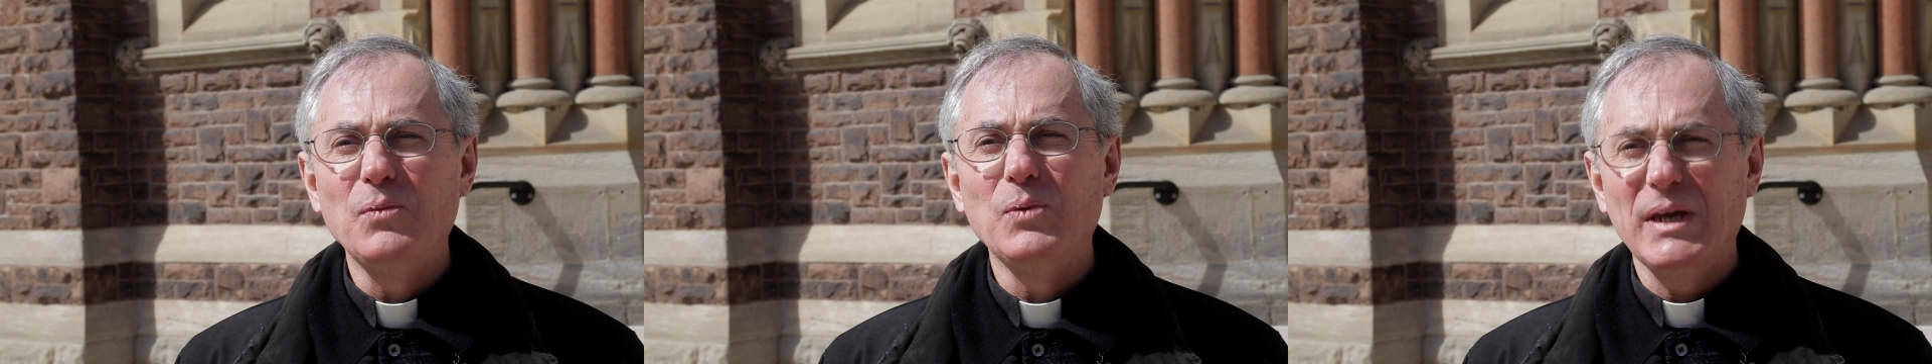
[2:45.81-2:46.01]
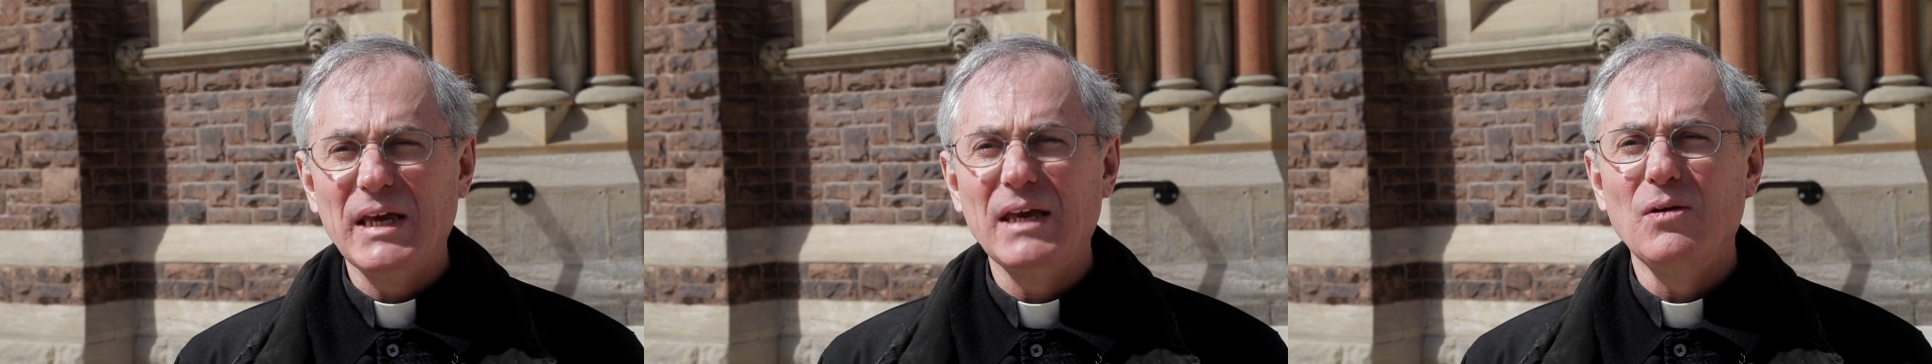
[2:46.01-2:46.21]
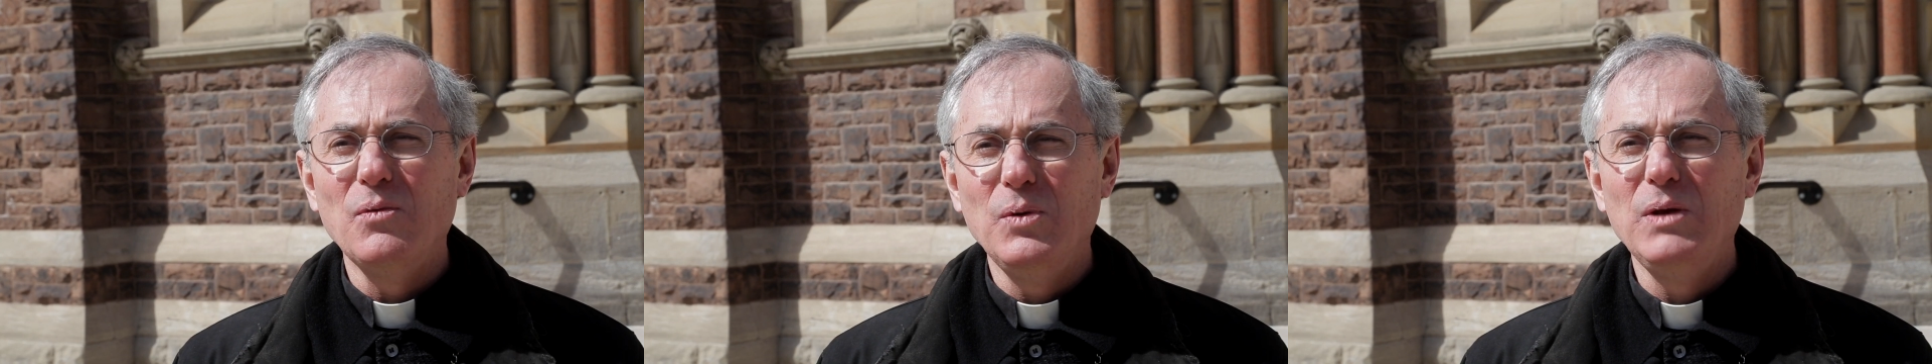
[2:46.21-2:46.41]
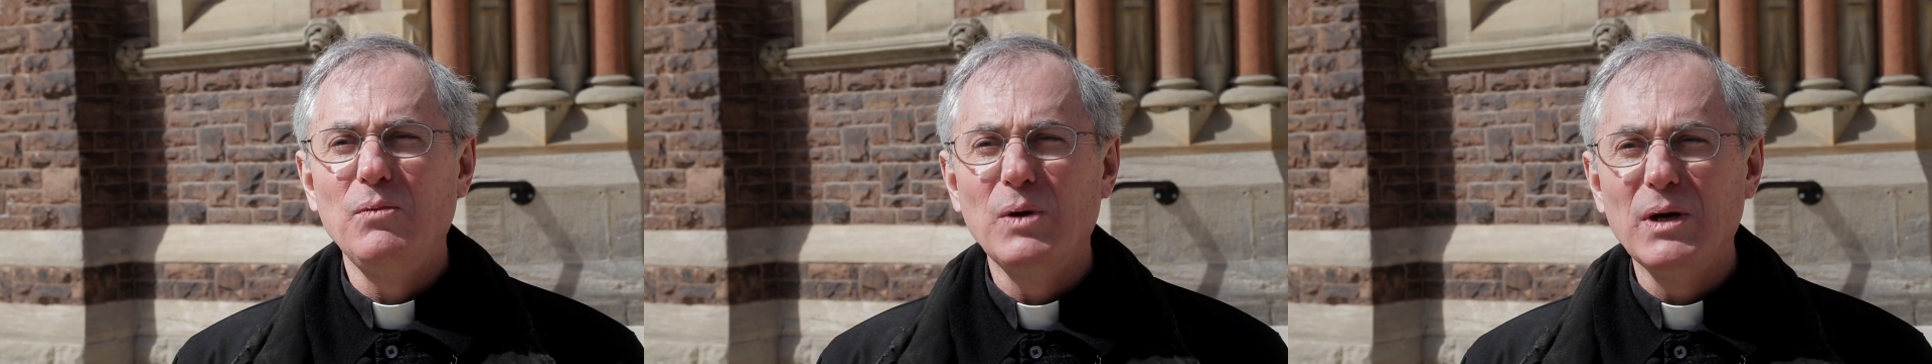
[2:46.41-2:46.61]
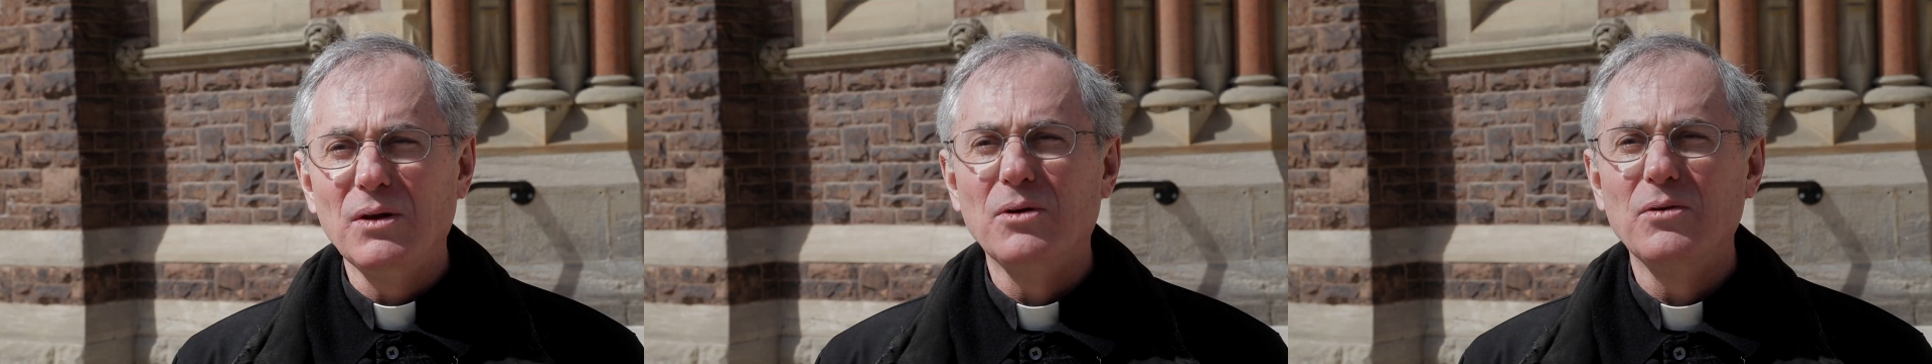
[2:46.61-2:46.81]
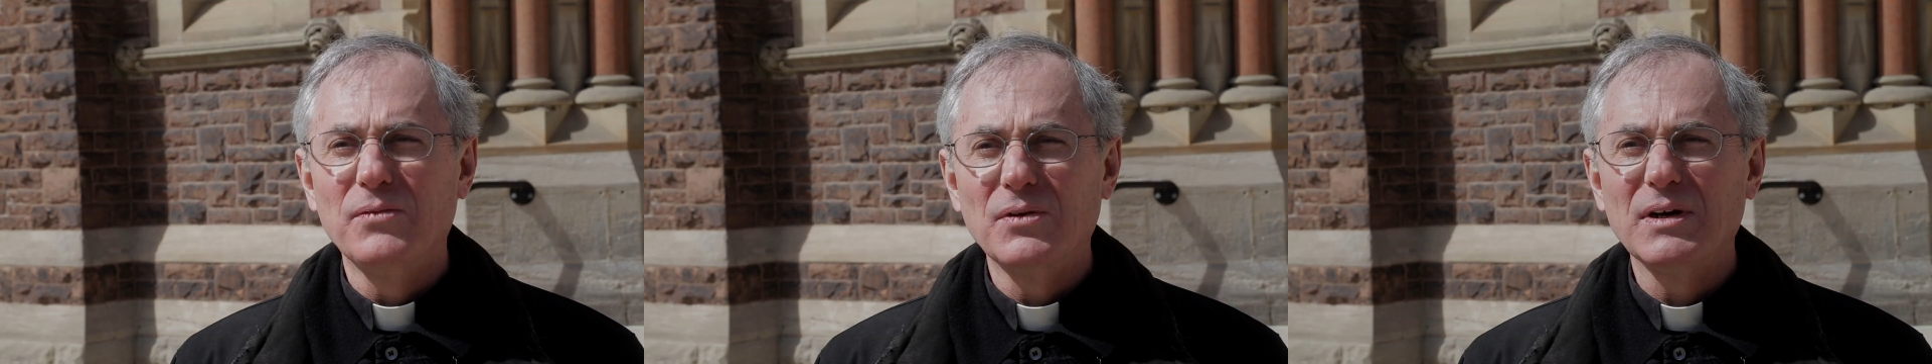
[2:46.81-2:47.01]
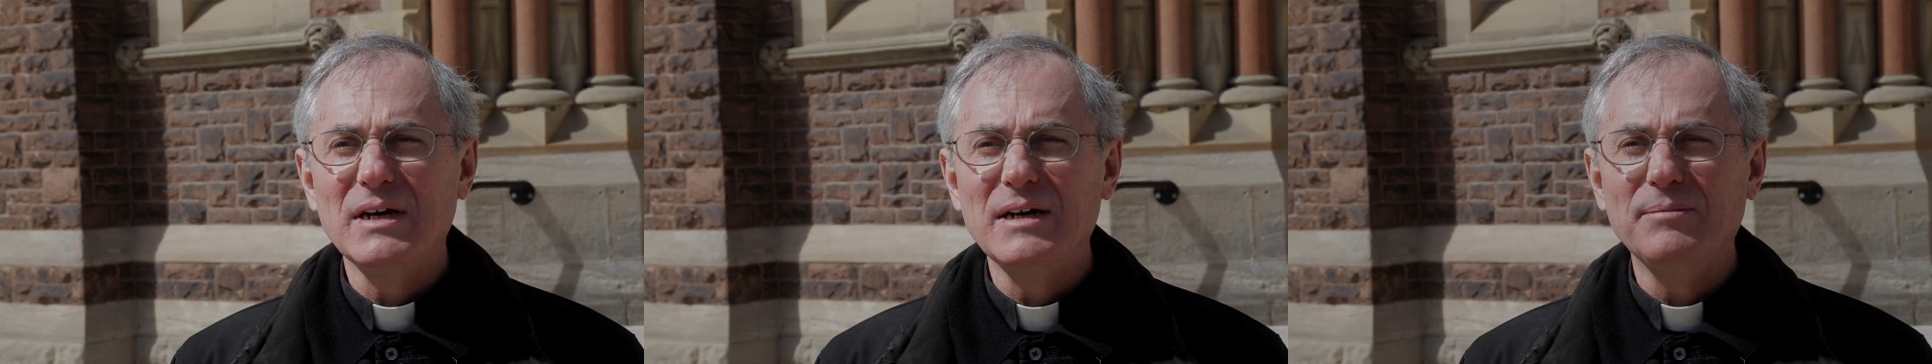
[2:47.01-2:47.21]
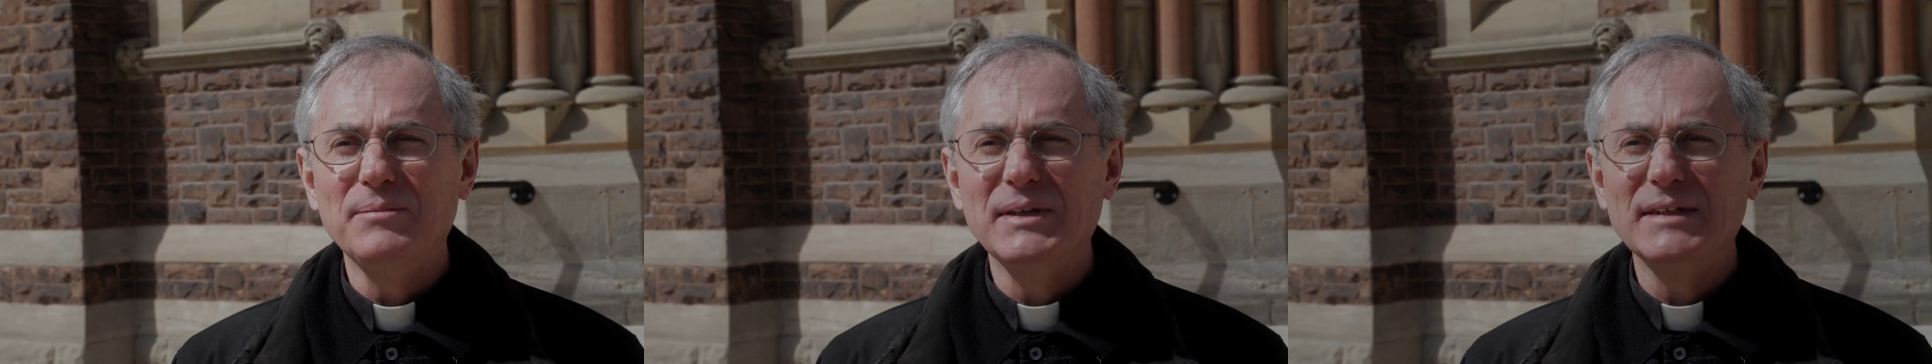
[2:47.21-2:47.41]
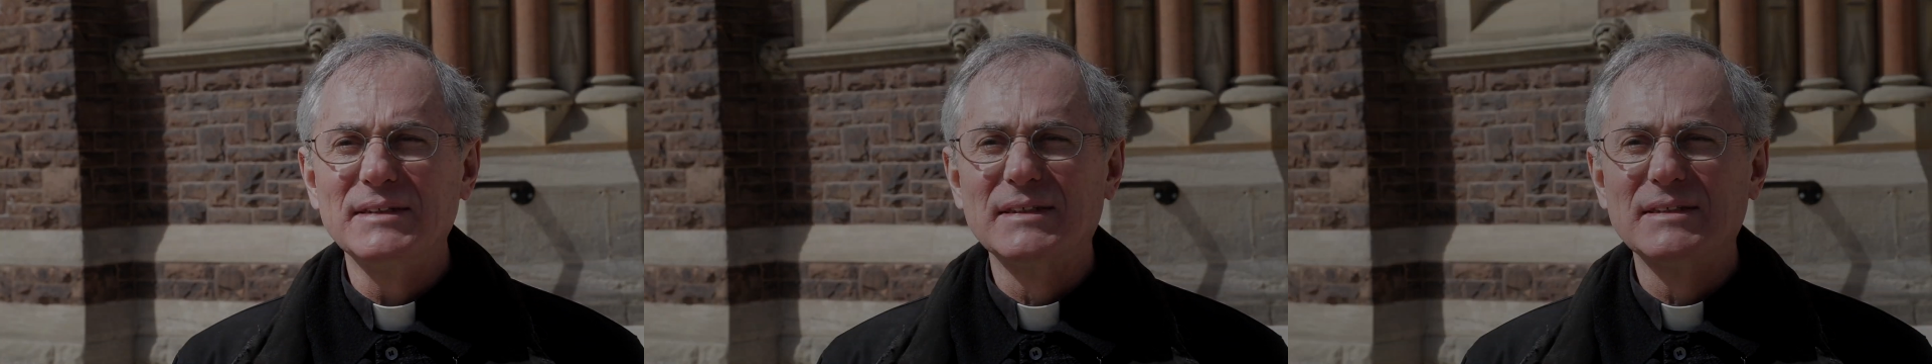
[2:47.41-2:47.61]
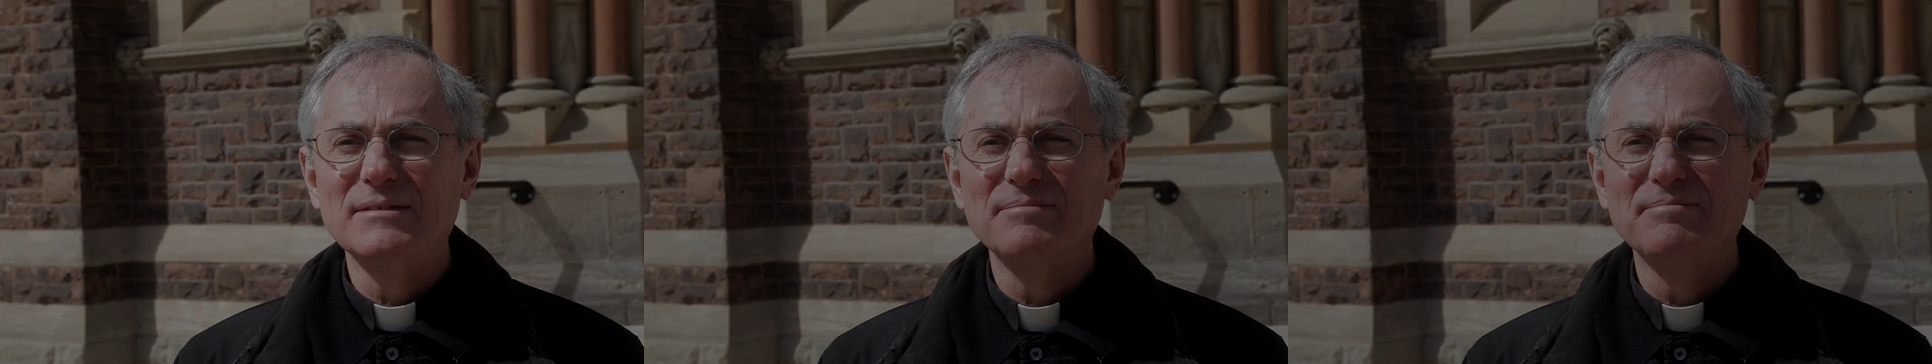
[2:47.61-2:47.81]
we will overcome
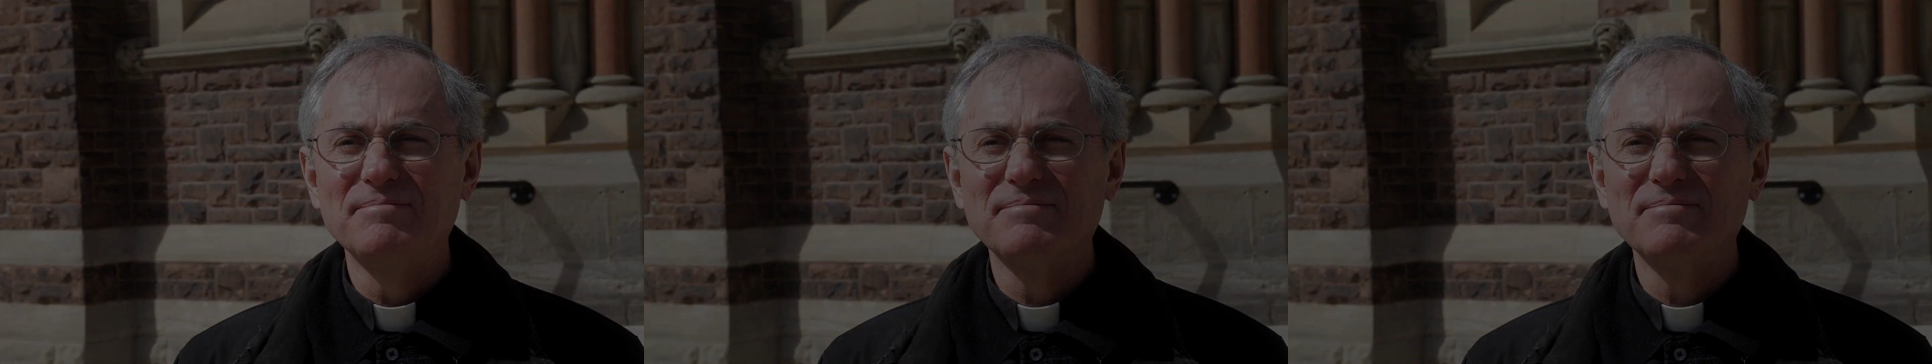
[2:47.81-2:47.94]
this.